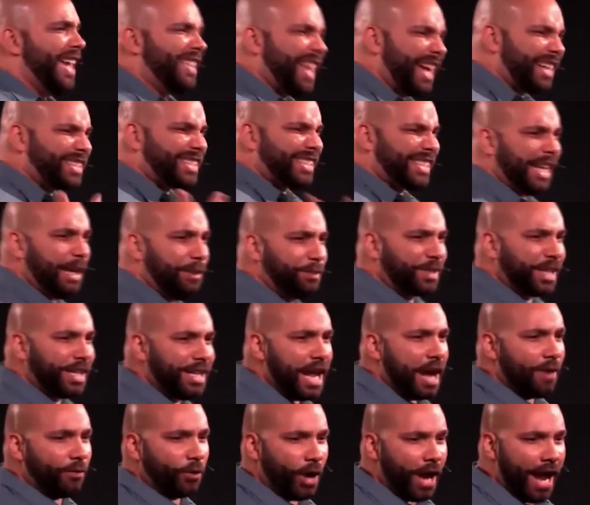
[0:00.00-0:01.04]
that seemed to
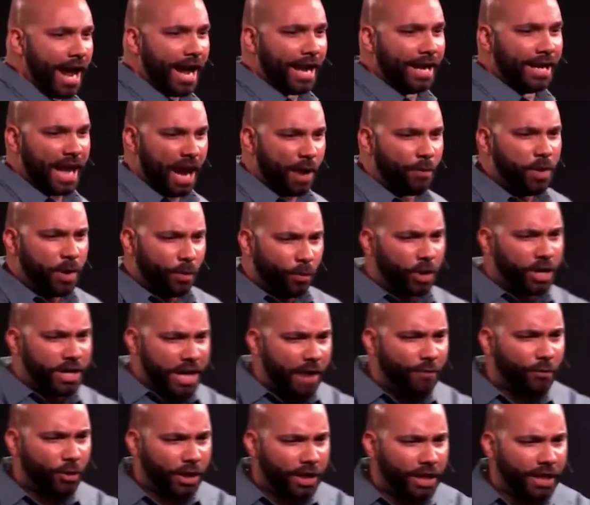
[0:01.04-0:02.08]
never end and we were
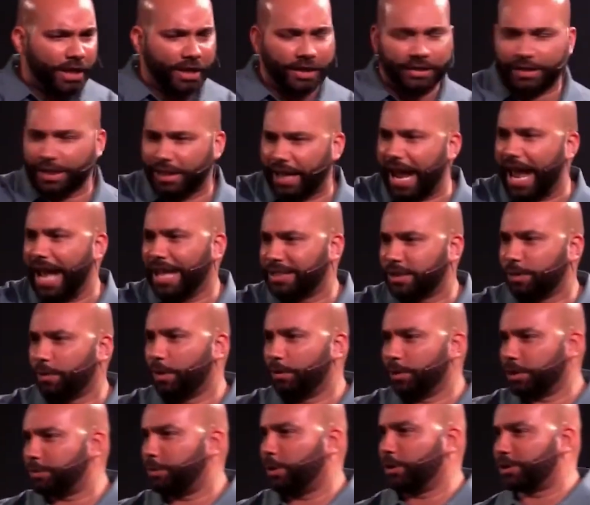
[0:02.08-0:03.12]
never getting to the exit we
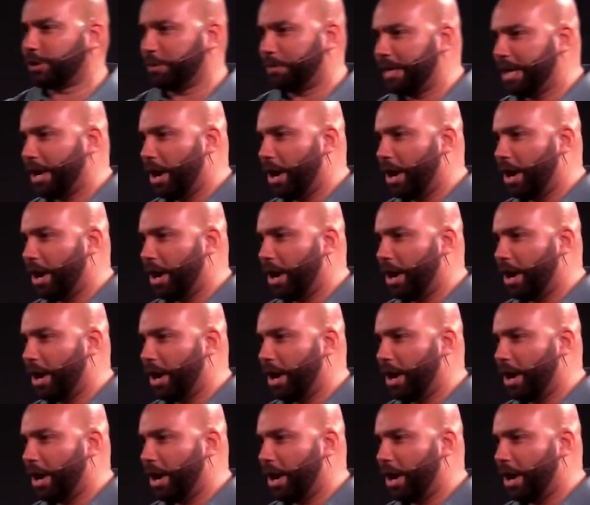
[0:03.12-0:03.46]
were supposed to be